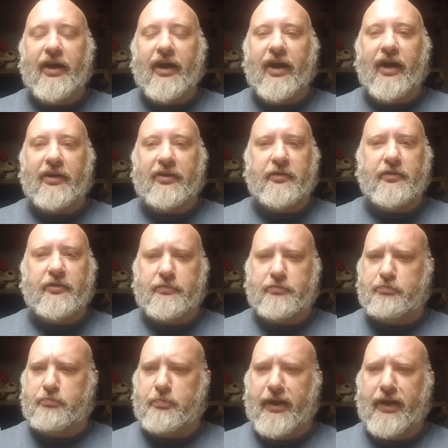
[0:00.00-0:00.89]
Uh,
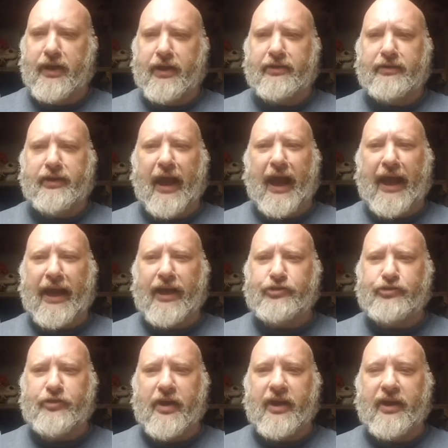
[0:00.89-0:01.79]
they're big, they
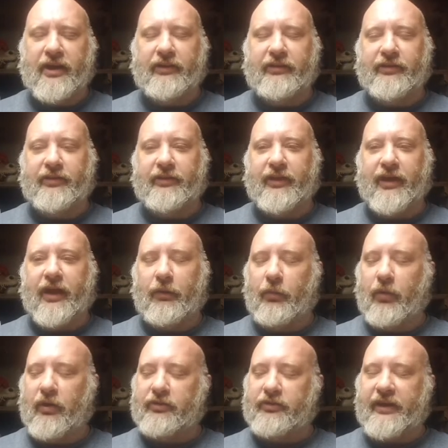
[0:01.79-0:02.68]
age nice. And
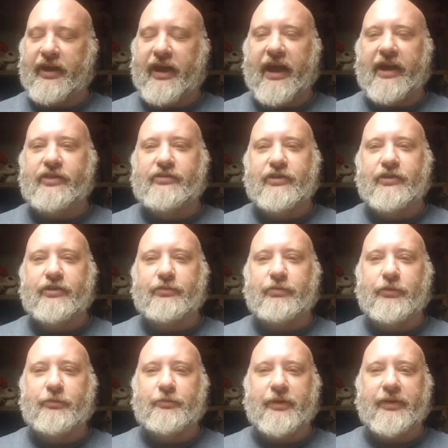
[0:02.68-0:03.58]
I was gonna age
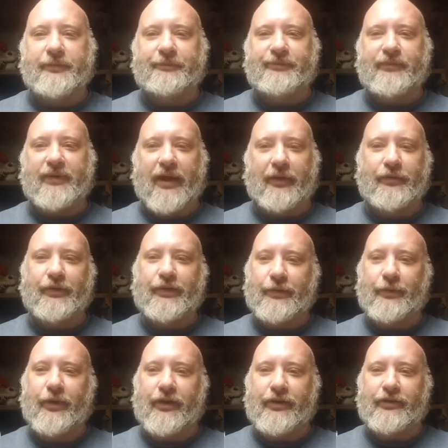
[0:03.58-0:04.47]
this one, but I
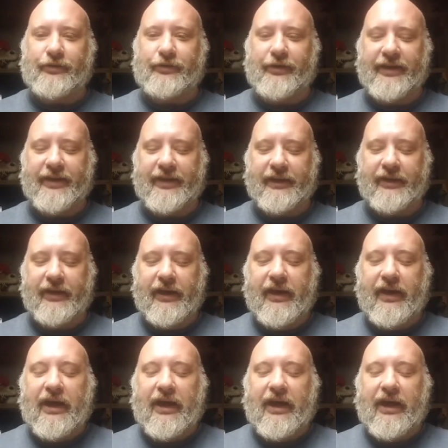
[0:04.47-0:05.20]
really wanna drink it.